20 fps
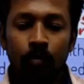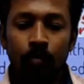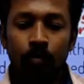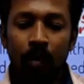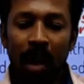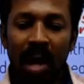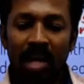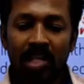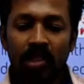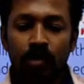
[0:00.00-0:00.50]

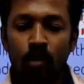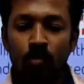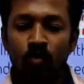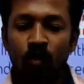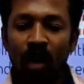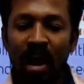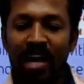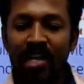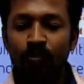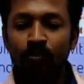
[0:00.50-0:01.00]
Maximum
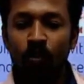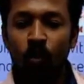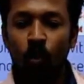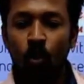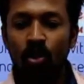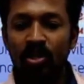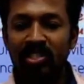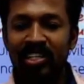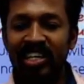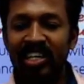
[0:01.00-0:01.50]
weight
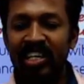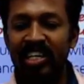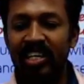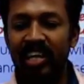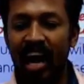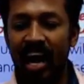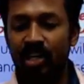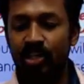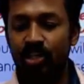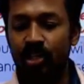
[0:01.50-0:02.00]
for skin
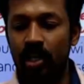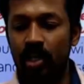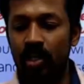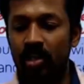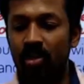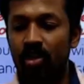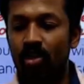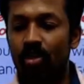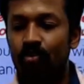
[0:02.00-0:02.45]
traction